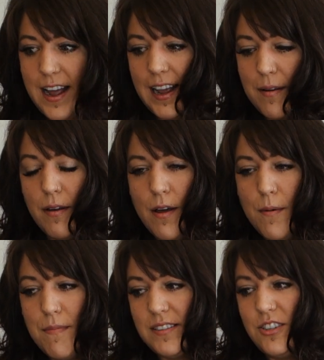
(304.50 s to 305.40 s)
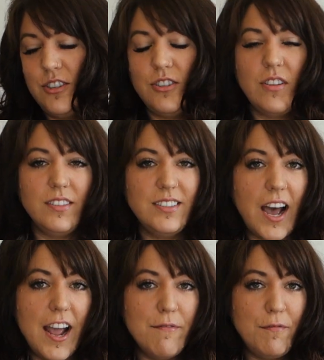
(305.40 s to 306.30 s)
I get messages all the
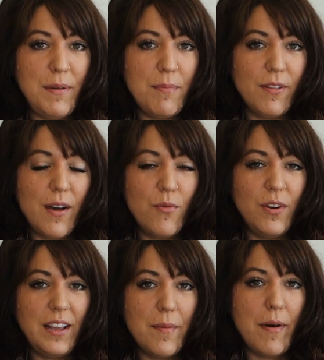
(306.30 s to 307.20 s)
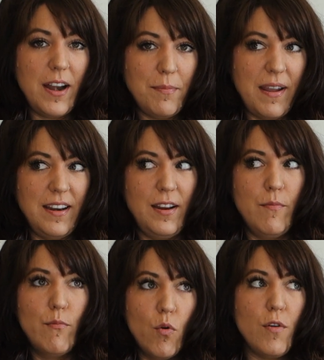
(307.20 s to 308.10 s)
time of people that want to get body
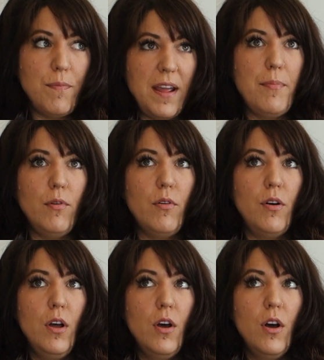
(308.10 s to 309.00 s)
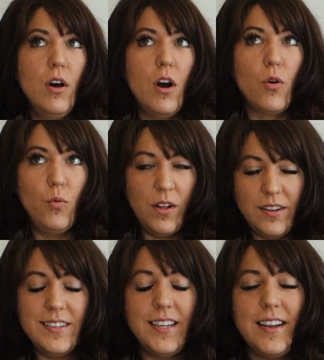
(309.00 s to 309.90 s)
painted. More people are
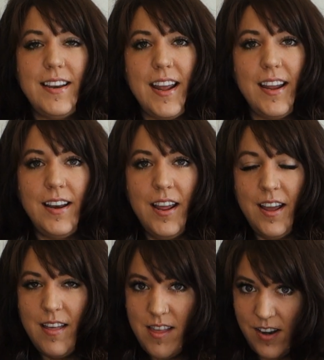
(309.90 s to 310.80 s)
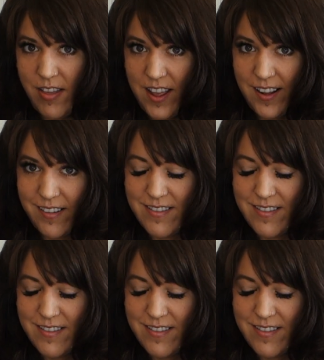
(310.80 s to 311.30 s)
willing to get naked than you think.